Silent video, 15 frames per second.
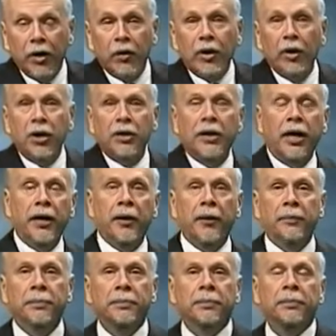in our stadium.
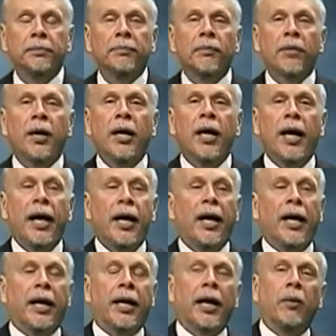
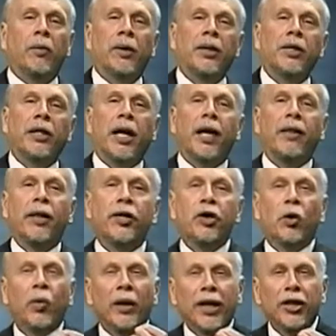And I want to say that your
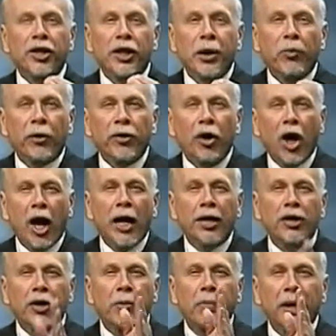relationship with God
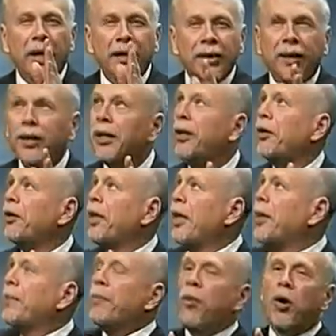should be as clear,
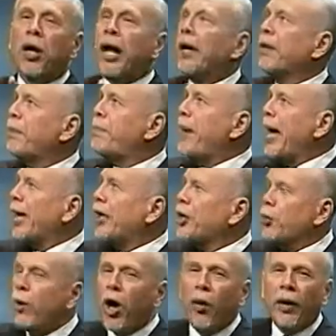more like the banners
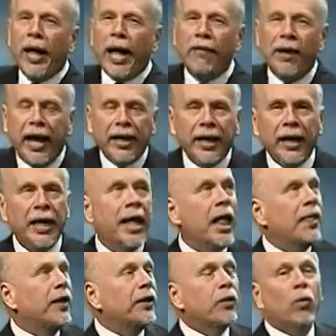we already have hanging
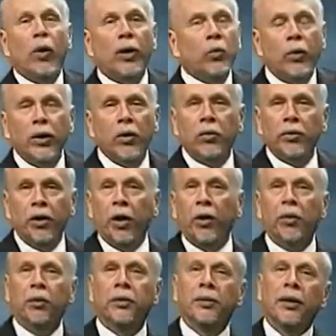than the one we don't know.
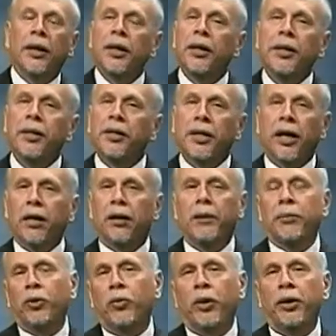Settle it
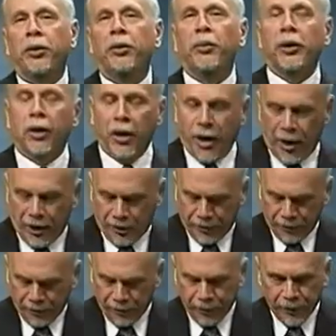between you and God.
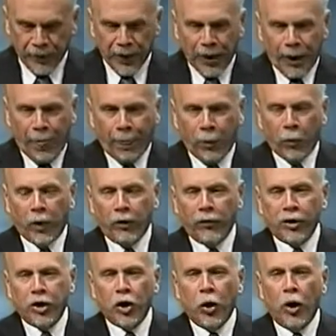Wonderful
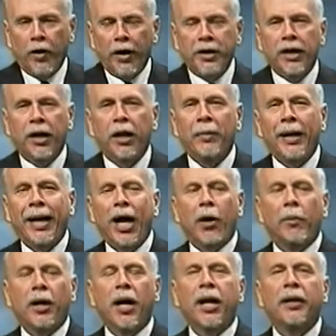story they tell about
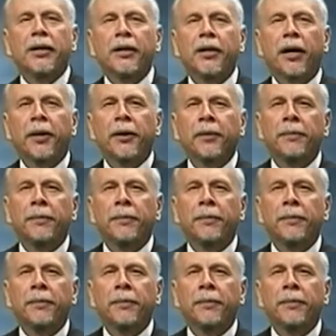Albert Einstein.